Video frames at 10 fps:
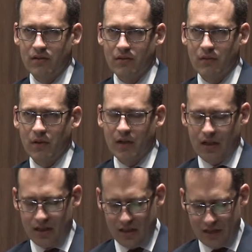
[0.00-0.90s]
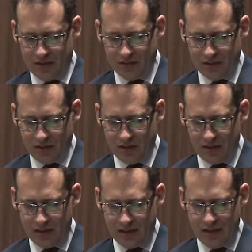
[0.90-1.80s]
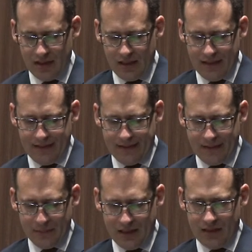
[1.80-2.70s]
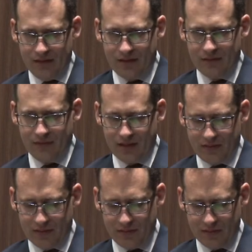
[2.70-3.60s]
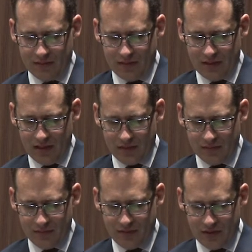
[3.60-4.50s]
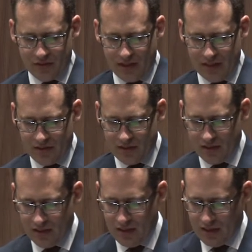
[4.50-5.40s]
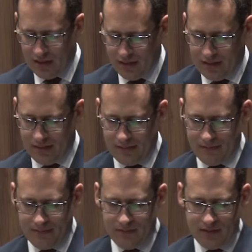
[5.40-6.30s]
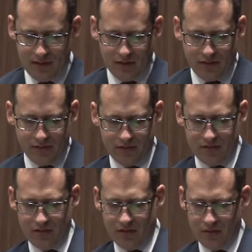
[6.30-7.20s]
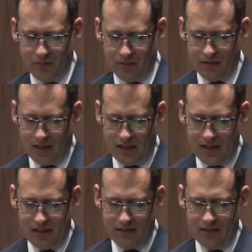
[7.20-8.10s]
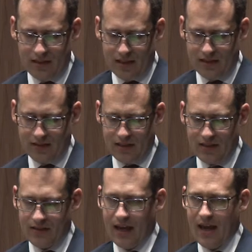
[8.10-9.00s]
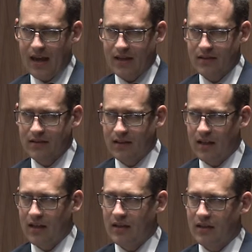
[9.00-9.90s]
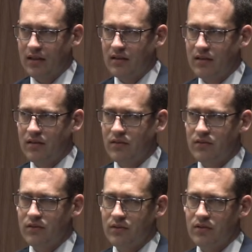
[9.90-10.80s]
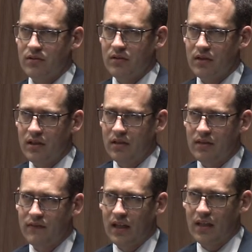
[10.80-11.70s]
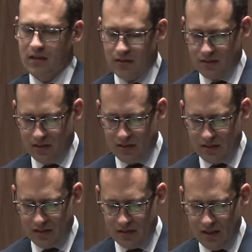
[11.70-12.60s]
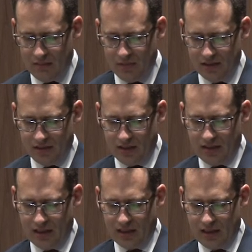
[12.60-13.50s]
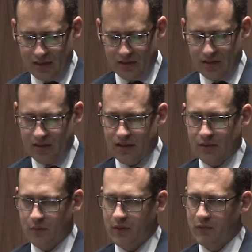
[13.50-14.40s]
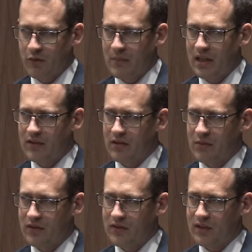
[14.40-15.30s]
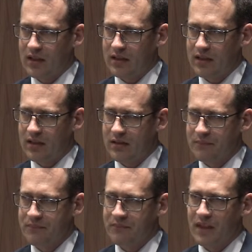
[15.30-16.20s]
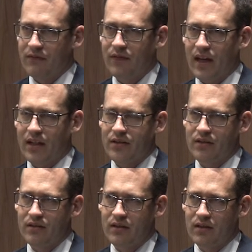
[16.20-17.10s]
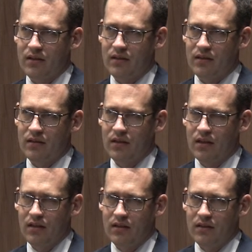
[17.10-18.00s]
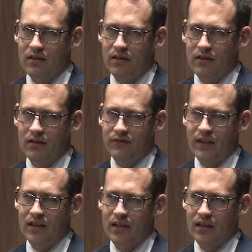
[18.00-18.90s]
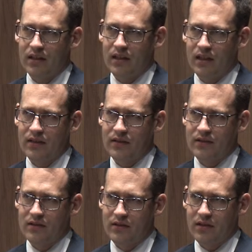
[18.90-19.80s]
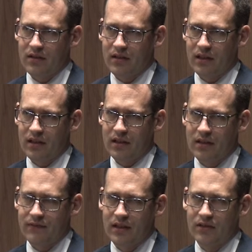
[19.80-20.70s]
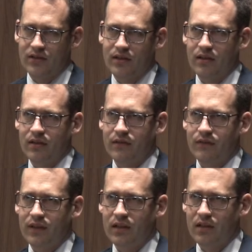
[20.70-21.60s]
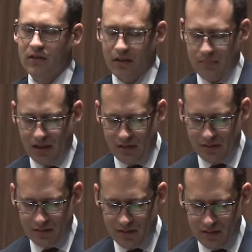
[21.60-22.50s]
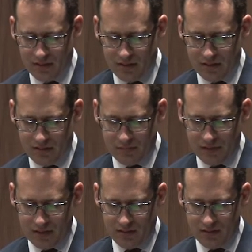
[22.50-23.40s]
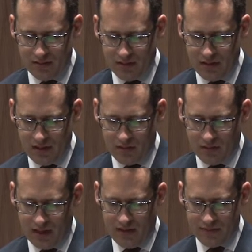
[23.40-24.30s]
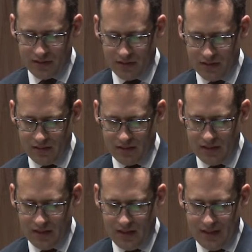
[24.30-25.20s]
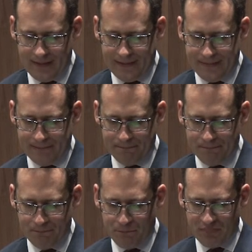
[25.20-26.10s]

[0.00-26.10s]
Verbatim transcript: to American national security. Um, in the defense, uh, National Defense Strategy, uh, the authors note that the United States has and continues to enjoy an advantage in military technology that w remains the most salient factor in defending against, deterring, and if necessary, defeating great power uh, competitors or adversaries, um,